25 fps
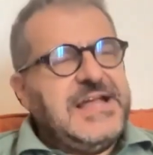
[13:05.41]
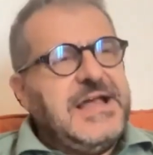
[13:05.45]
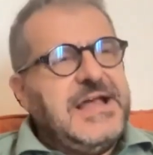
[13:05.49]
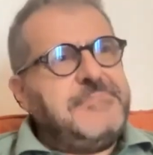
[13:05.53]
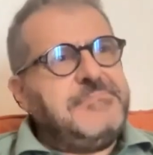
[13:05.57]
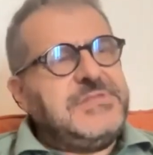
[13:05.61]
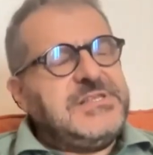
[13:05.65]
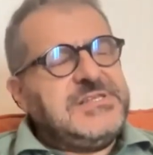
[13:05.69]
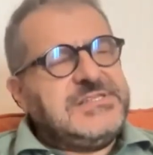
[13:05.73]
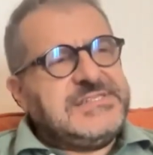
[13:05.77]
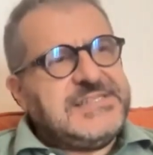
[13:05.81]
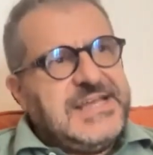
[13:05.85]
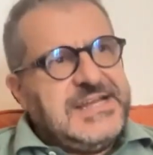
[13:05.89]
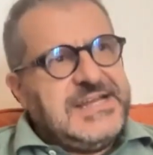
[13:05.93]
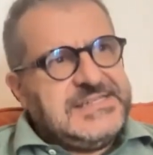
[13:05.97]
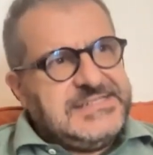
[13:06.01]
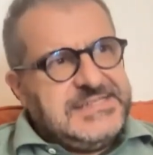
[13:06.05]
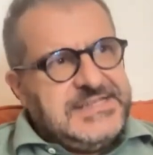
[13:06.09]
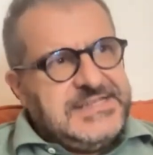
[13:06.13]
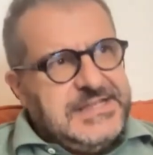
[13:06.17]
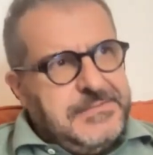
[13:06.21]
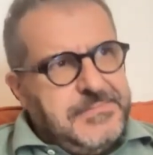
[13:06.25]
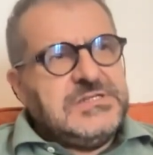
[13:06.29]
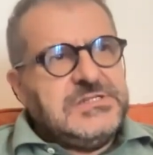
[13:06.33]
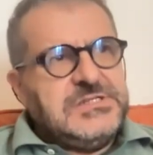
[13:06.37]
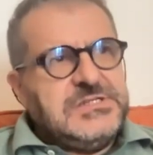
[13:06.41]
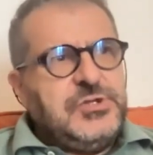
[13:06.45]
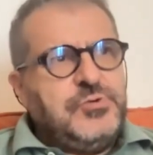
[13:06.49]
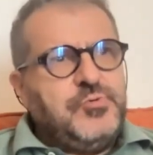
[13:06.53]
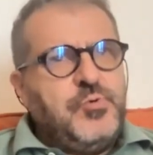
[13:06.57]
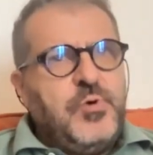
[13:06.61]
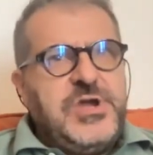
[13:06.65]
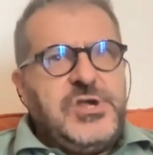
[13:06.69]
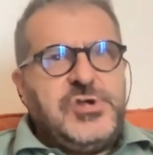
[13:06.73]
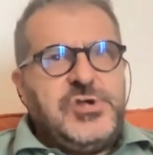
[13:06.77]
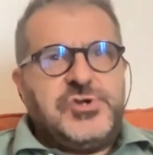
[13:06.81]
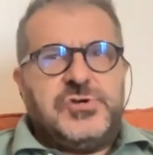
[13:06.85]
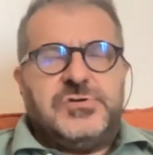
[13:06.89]
I'm discussing
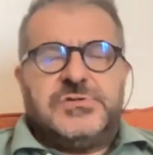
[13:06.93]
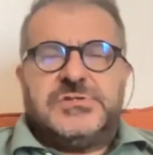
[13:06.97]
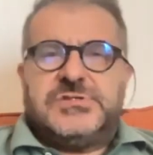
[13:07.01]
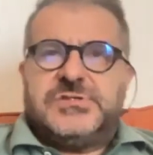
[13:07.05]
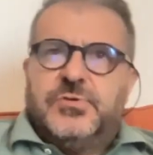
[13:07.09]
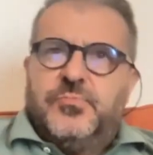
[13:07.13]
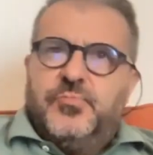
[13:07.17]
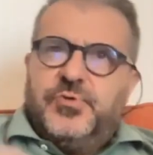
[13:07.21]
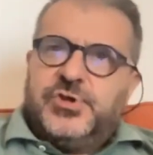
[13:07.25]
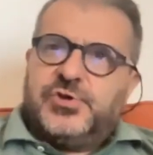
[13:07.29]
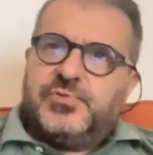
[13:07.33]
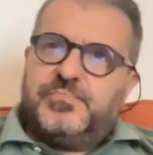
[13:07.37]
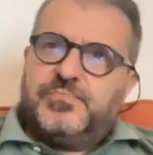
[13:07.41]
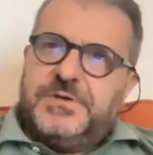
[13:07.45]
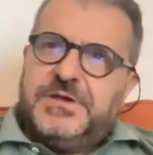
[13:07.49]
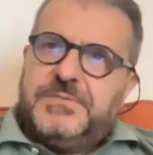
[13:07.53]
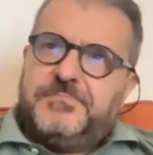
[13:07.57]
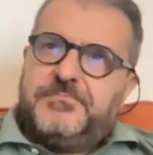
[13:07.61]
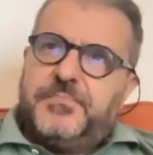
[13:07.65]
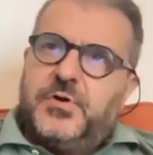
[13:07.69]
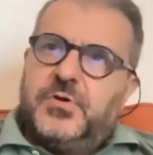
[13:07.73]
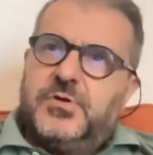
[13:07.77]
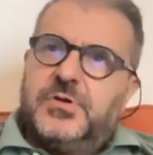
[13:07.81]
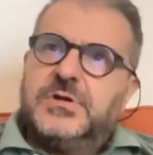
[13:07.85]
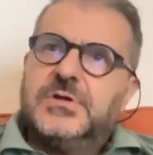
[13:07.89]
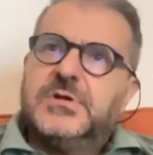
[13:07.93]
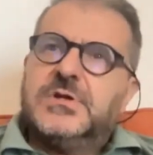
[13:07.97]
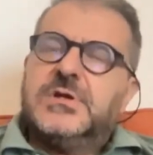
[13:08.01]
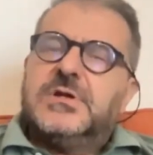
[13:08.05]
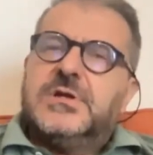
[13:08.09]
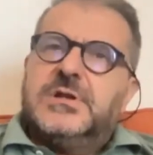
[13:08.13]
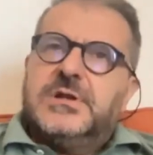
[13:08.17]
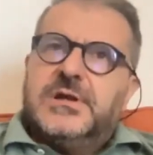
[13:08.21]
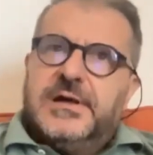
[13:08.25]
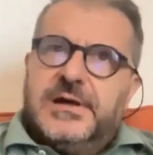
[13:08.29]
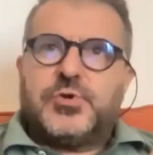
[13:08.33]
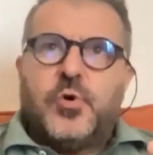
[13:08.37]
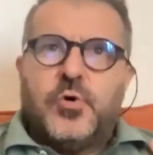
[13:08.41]
situations in which people
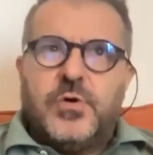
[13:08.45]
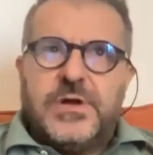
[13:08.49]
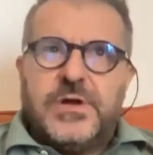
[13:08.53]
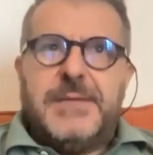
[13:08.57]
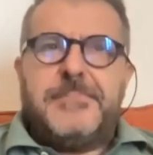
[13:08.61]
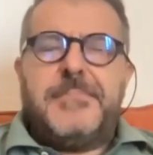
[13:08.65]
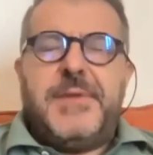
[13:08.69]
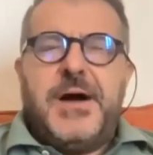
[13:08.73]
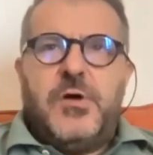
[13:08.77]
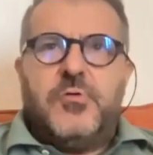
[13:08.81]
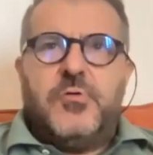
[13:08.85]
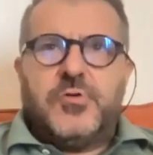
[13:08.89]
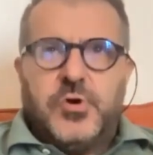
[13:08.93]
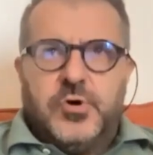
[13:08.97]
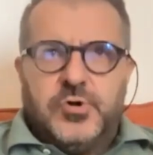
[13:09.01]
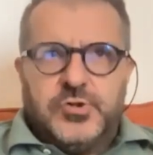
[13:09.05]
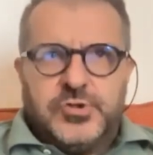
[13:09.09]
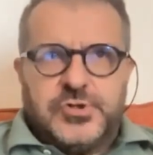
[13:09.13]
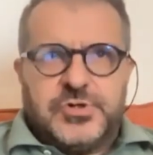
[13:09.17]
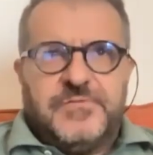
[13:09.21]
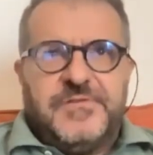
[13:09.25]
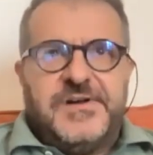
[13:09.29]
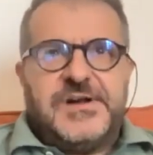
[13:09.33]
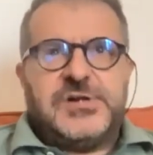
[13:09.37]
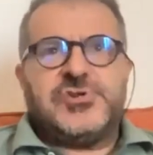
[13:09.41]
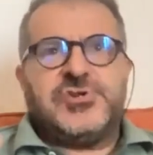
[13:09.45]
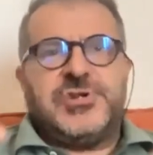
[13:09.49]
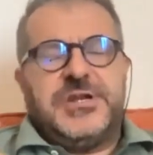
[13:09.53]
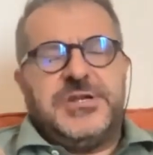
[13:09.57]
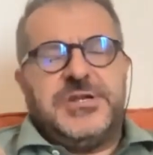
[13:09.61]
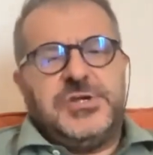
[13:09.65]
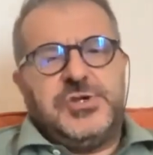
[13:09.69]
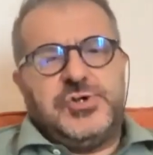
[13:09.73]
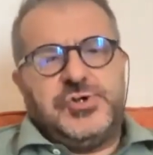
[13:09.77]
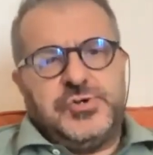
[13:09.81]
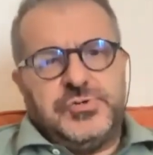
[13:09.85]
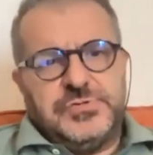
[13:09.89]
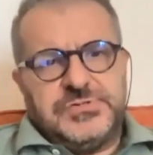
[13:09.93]
talk about controversial
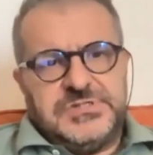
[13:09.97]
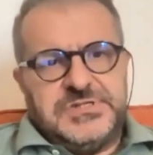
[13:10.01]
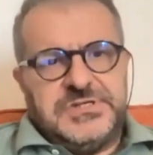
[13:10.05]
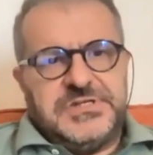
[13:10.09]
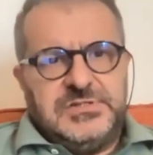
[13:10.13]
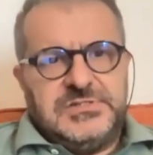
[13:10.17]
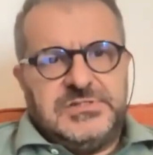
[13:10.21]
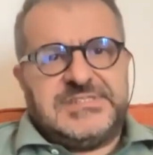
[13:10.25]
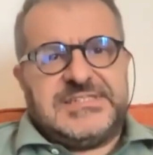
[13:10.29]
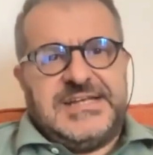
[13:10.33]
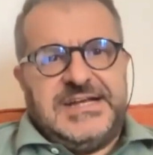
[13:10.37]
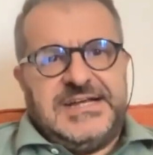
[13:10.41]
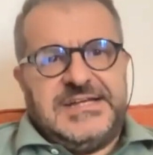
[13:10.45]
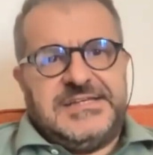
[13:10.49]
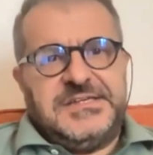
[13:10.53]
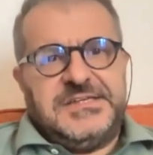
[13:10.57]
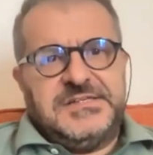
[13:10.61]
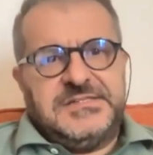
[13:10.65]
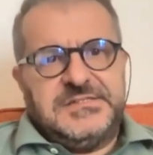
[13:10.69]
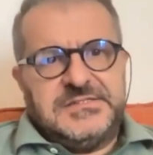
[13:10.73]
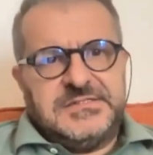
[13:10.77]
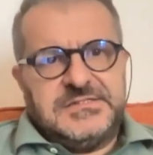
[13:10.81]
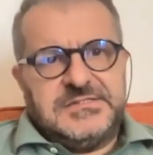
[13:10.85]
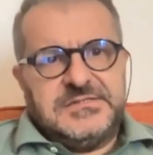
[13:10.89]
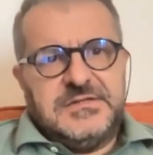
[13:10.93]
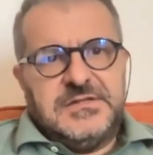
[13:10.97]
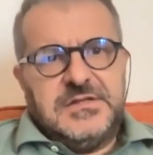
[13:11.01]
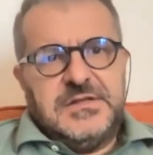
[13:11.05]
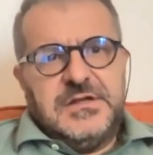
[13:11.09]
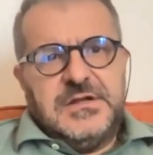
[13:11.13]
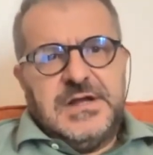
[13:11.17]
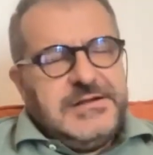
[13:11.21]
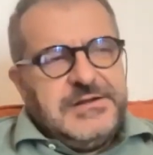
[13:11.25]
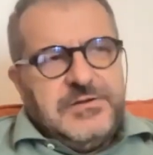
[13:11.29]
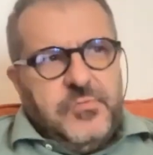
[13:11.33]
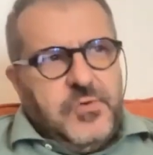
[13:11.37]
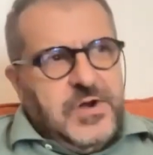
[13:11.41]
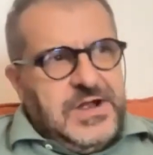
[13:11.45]
issues in science.
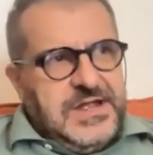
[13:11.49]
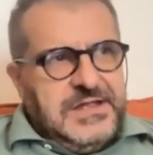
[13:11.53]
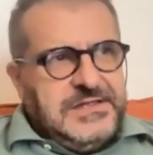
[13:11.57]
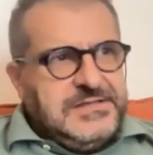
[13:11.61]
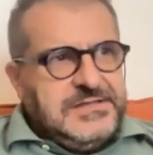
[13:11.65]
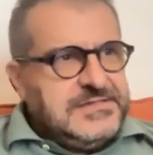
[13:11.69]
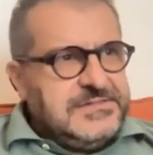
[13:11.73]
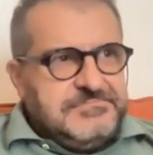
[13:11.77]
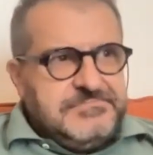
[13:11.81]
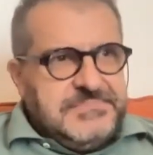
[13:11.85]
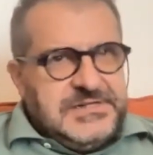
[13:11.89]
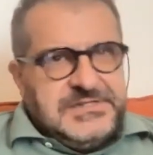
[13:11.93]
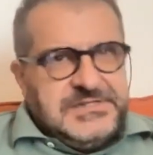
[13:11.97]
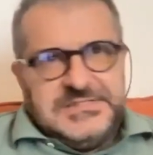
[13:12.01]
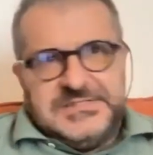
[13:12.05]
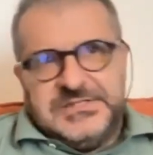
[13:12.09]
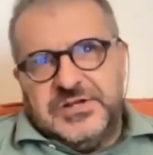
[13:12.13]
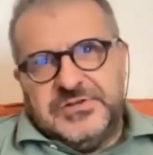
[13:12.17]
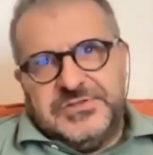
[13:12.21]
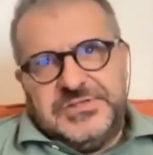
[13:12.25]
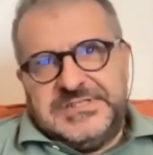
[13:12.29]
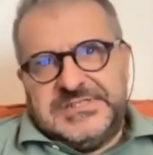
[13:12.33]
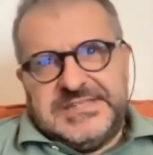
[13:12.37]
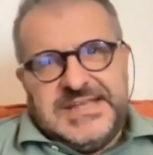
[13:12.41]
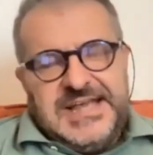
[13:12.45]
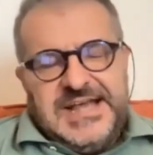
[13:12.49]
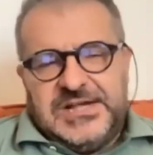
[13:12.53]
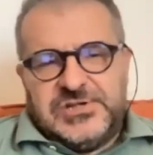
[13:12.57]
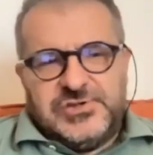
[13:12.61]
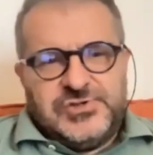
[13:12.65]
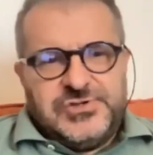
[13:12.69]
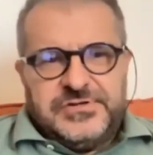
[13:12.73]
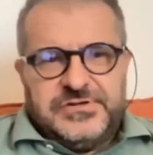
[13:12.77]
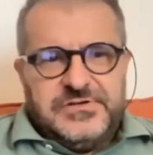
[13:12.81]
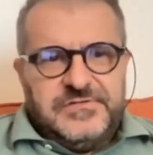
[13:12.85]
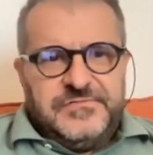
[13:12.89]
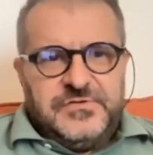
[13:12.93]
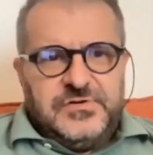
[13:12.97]
Otherwise, there is no
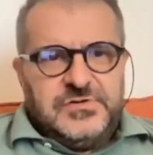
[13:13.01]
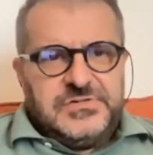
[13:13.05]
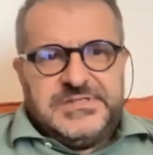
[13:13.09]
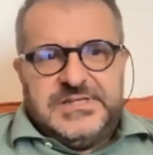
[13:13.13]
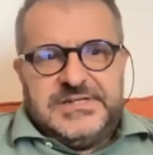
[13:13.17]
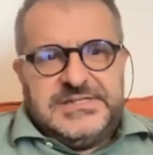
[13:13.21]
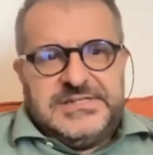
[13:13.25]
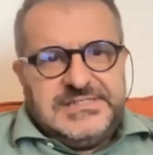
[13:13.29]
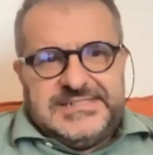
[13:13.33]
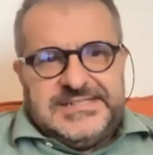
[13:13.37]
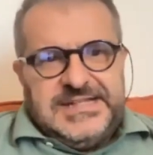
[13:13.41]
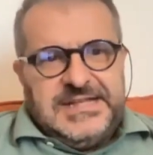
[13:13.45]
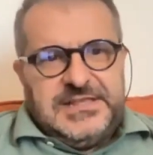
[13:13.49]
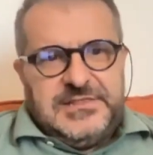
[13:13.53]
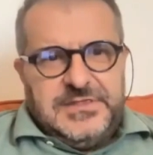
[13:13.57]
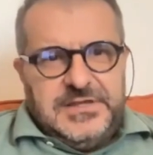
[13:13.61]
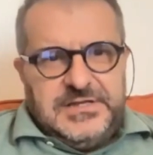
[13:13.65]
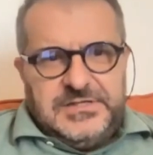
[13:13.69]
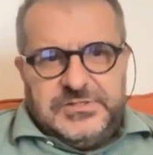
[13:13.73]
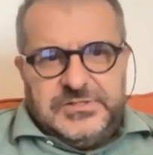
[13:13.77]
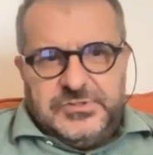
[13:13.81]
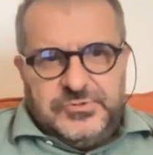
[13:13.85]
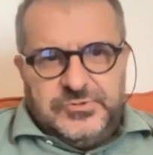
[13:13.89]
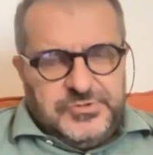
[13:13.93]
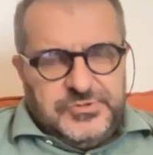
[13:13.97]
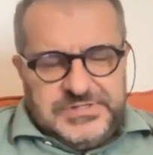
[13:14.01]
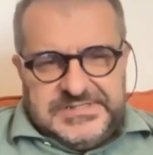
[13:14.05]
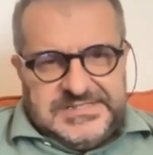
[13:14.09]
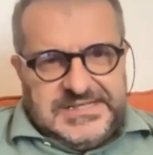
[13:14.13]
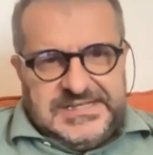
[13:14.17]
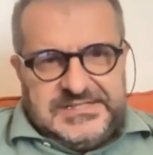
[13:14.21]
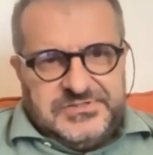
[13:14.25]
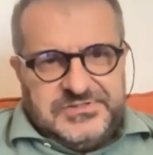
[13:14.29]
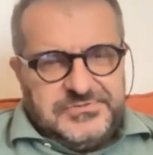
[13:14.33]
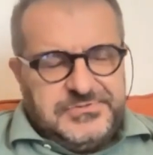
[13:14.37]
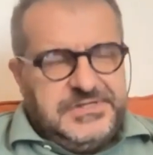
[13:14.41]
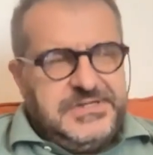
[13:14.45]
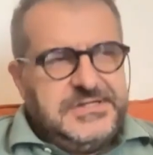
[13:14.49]
discussion. Of course, there is nothing to
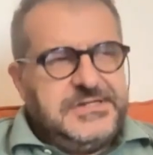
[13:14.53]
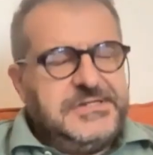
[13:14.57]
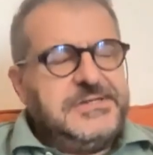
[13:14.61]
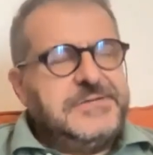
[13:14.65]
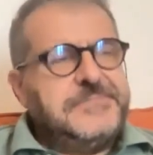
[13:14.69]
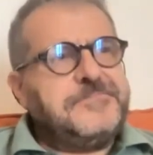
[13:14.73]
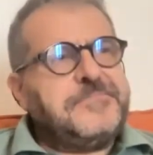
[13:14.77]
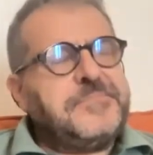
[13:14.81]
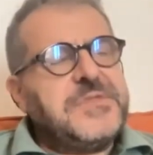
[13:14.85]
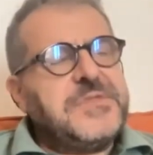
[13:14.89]
discuss really.